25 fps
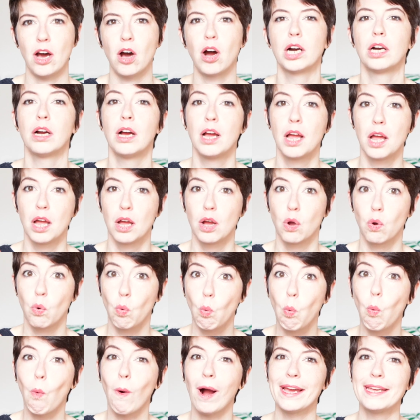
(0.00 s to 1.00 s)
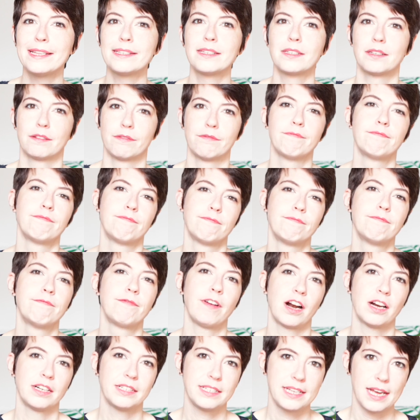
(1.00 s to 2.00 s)
are quite
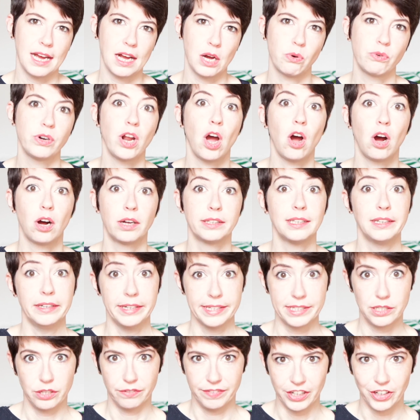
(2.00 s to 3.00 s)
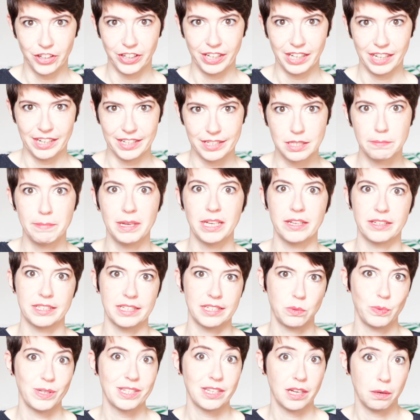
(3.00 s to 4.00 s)
far down on the list of ingredients, because
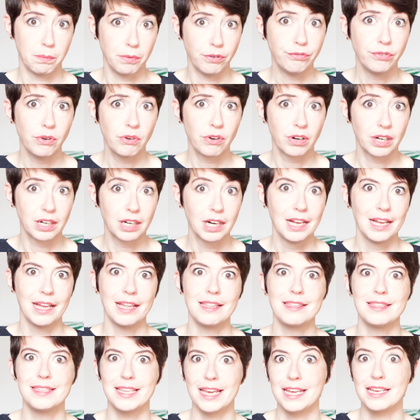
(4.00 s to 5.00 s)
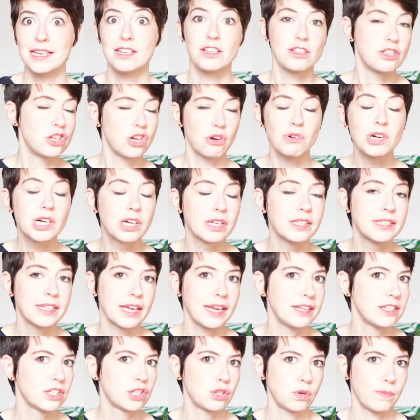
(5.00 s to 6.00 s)
as we said before, they don't
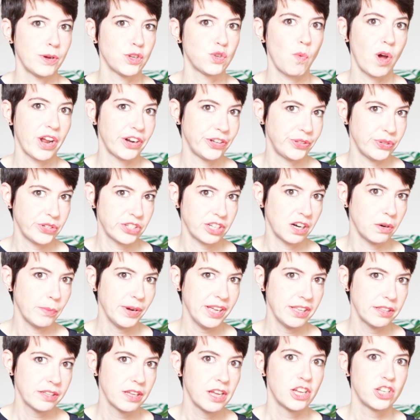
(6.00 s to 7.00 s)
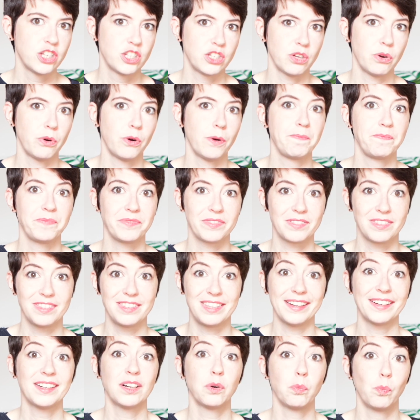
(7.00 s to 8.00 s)
contain so much water to start with, so
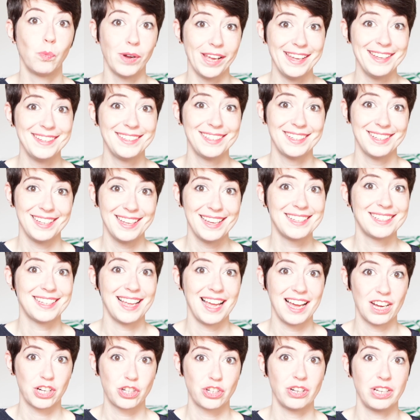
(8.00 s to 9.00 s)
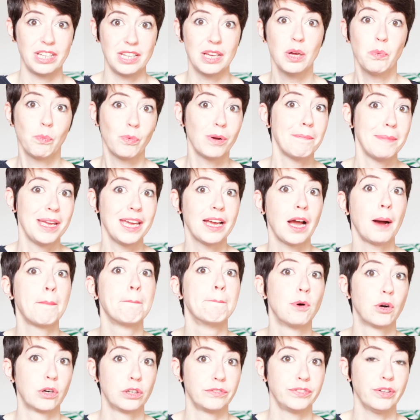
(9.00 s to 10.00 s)
their weight is actually will make up
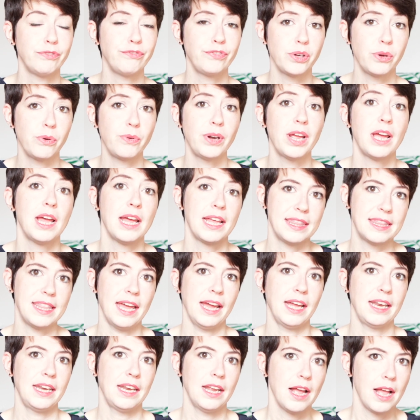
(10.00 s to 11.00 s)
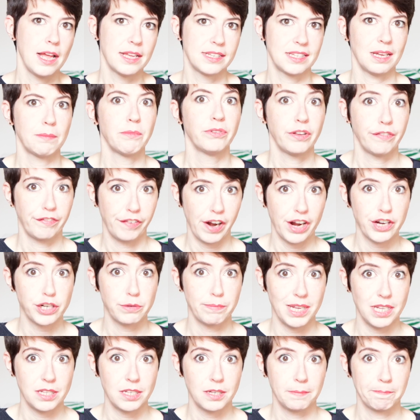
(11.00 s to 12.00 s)
more of the food than some of the fresh
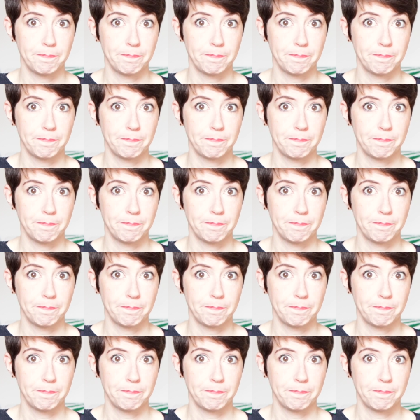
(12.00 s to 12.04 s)
meat.